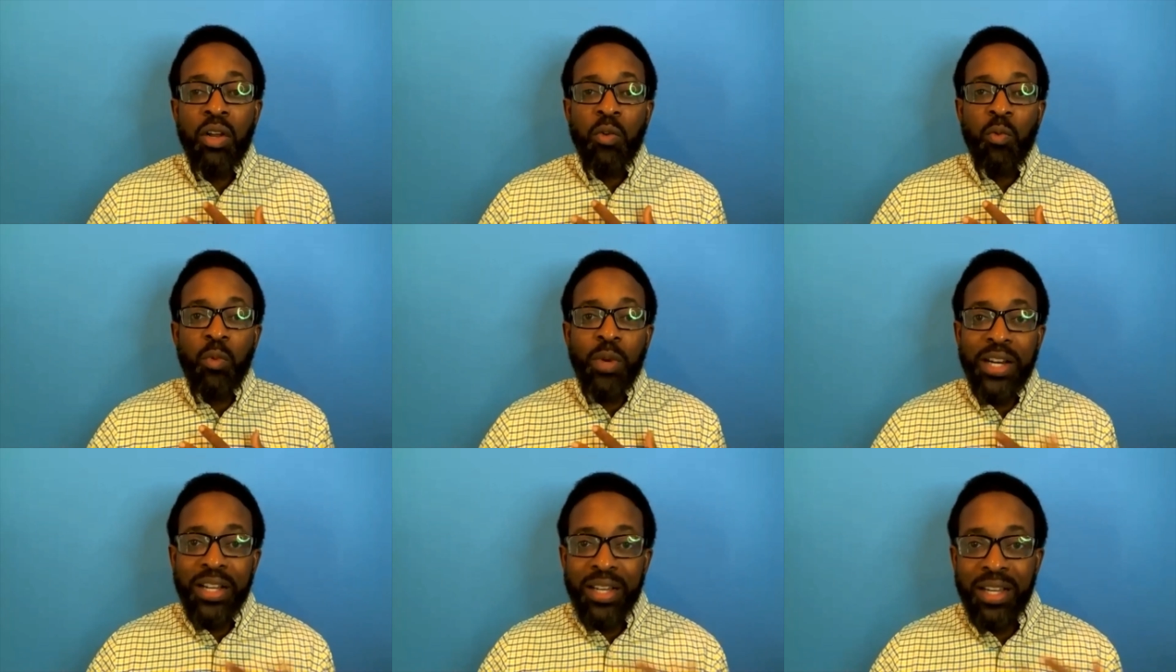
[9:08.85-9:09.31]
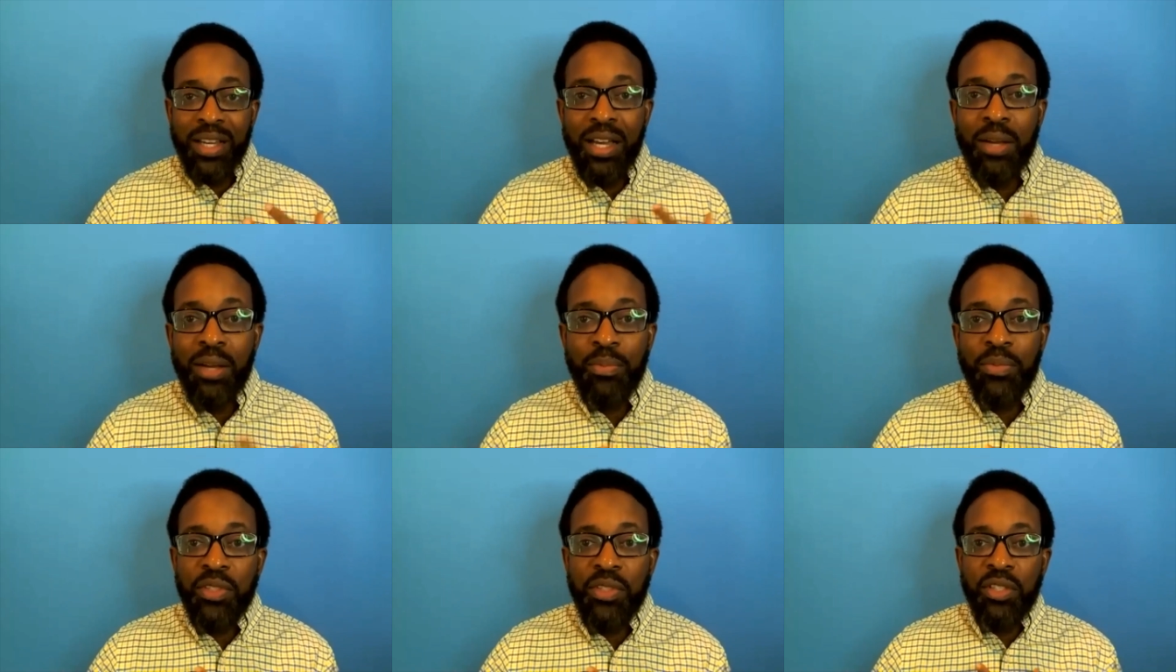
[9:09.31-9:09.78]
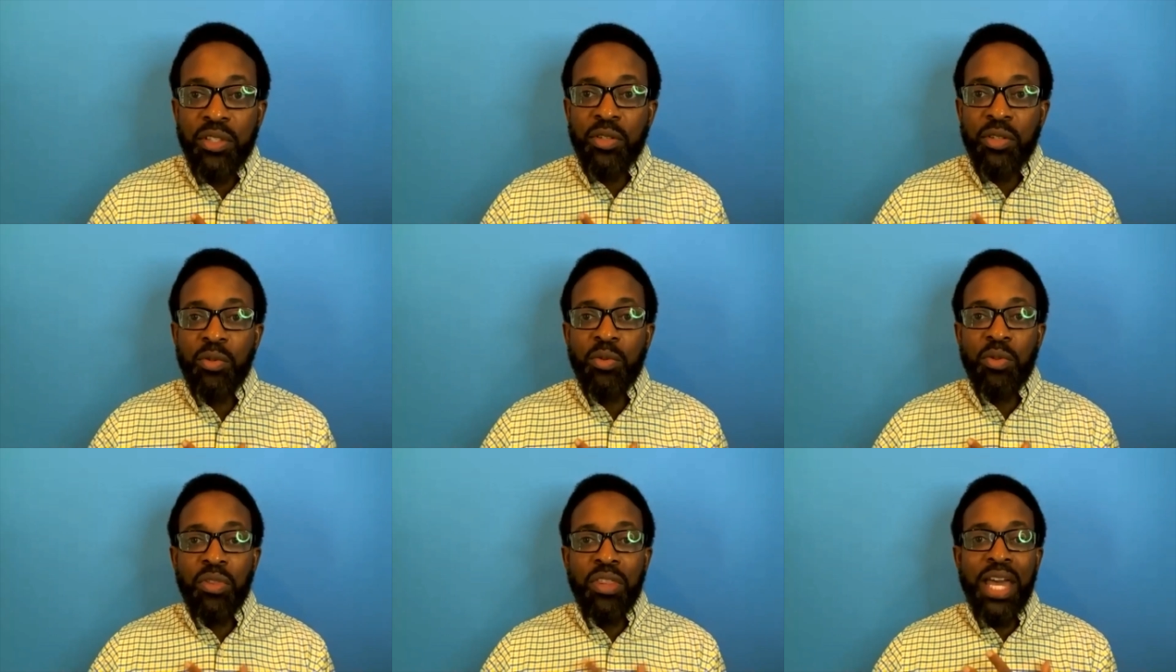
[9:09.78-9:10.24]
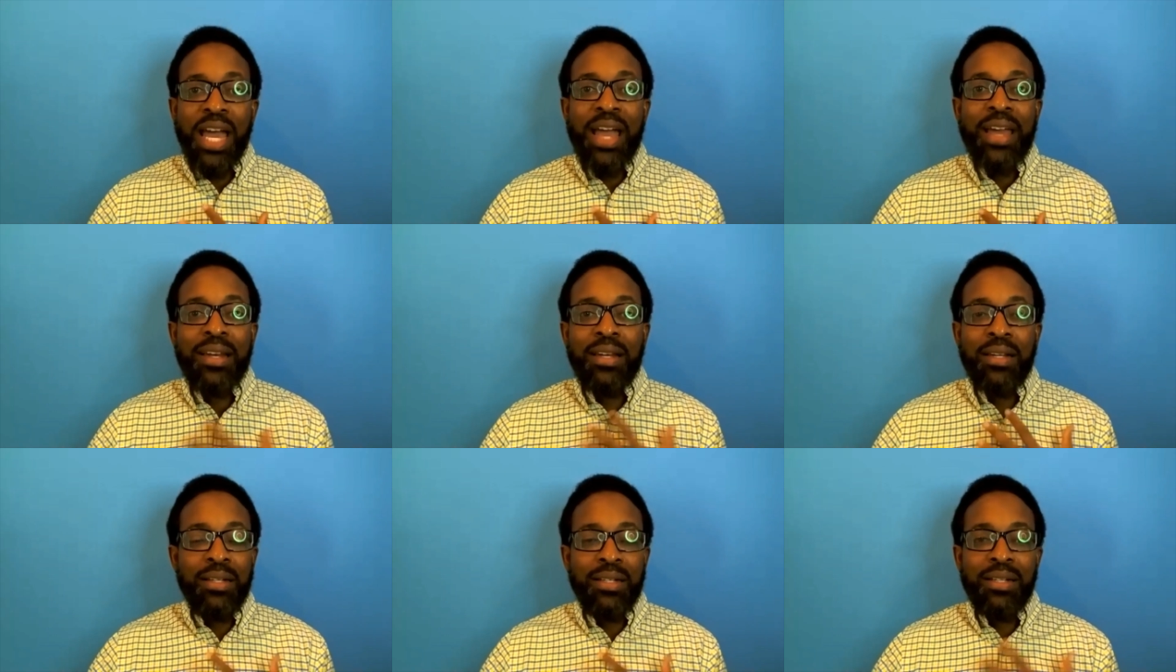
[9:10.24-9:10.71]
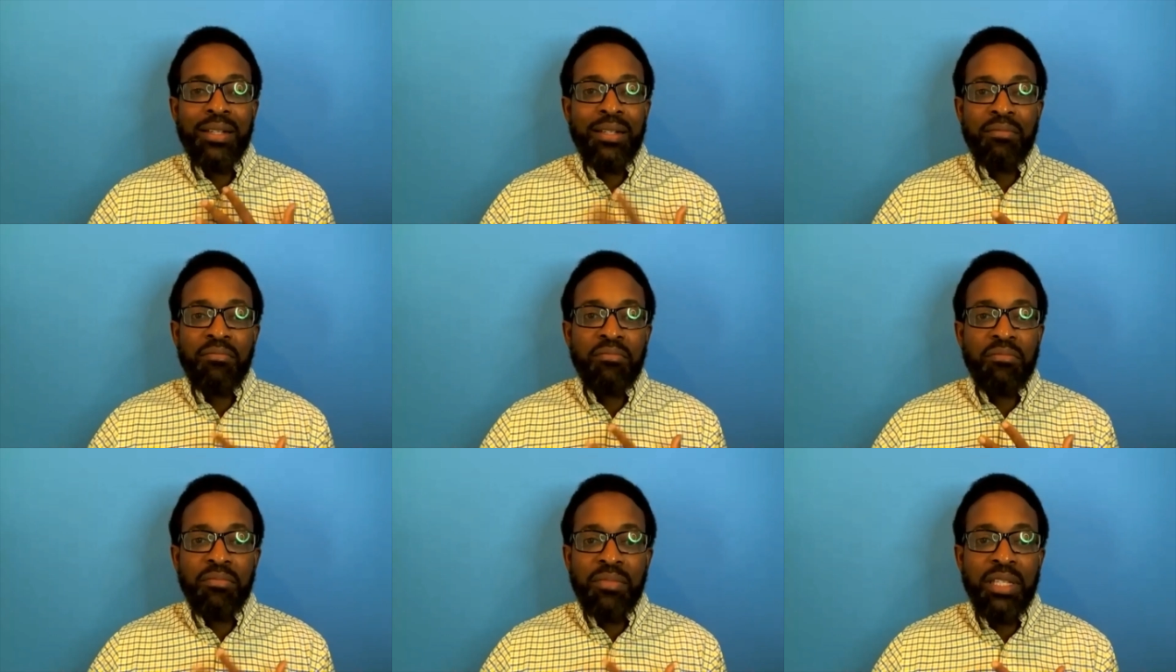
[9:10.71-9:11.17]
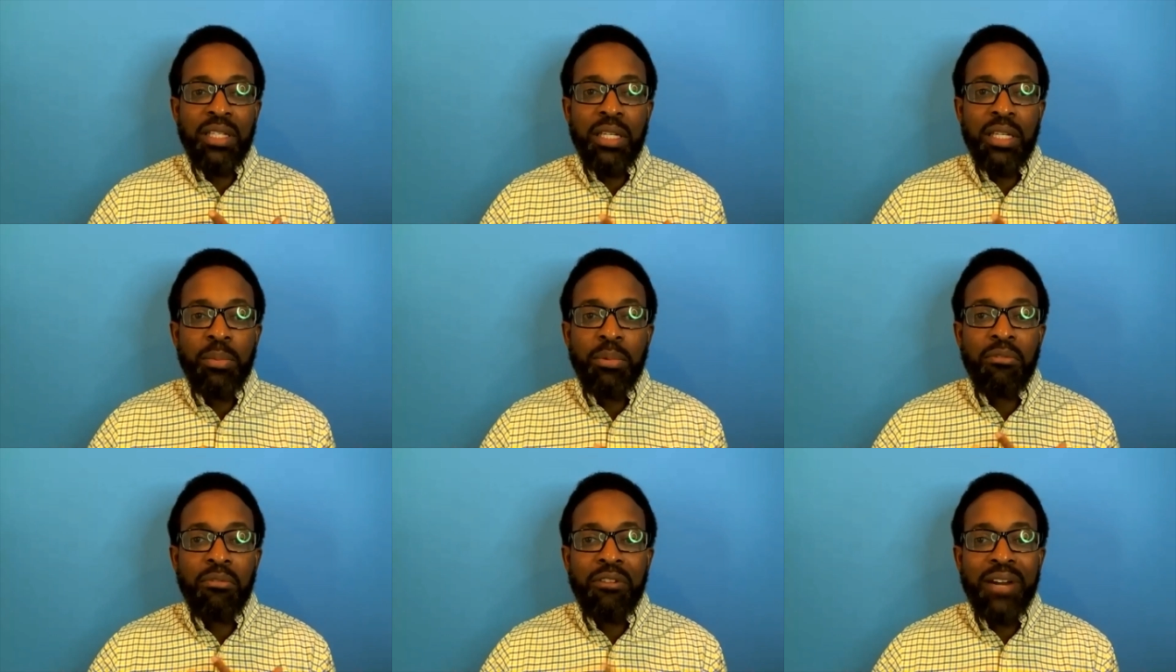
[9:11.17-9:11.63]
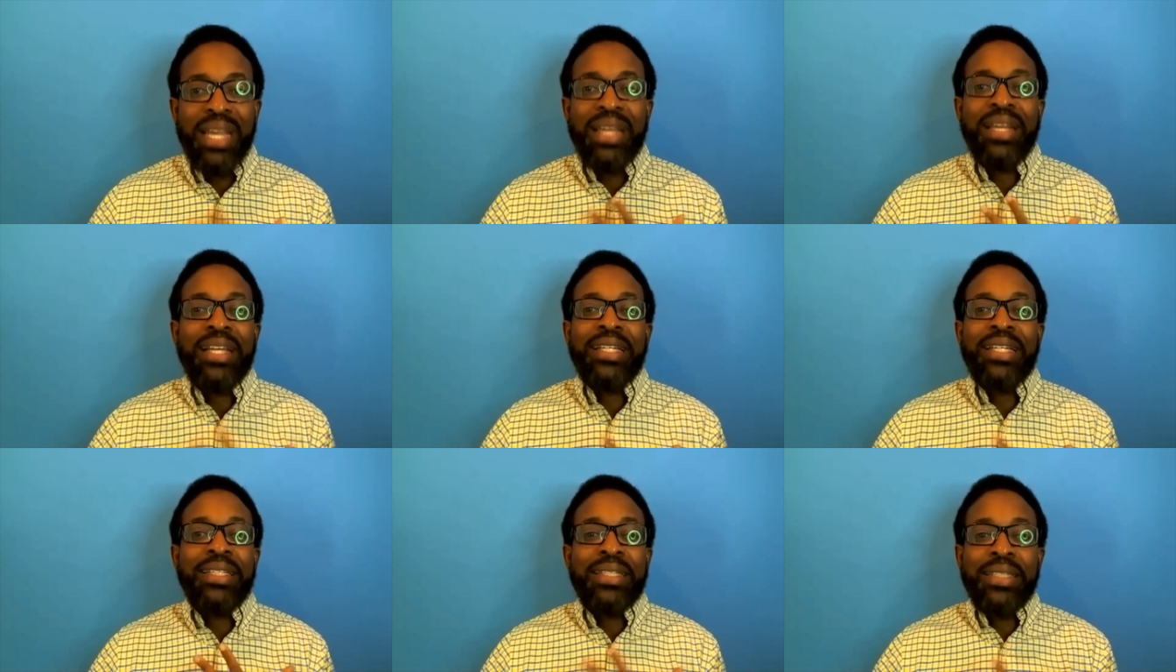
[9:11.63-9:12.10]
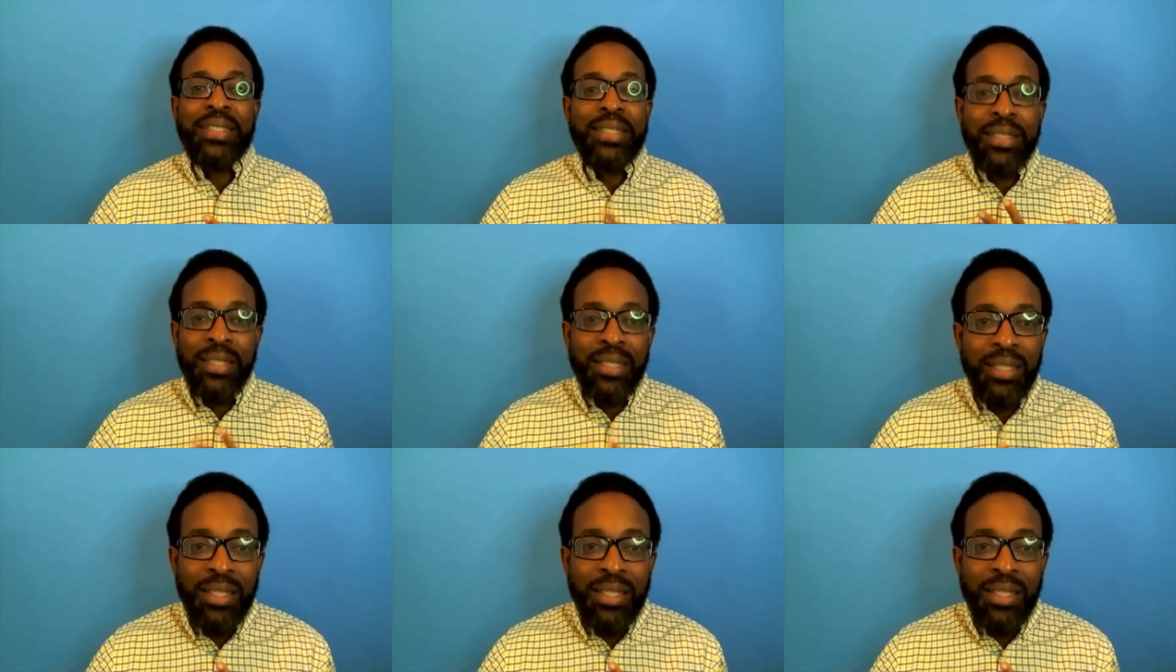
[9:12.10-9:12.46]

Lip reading: when it comes to that liberating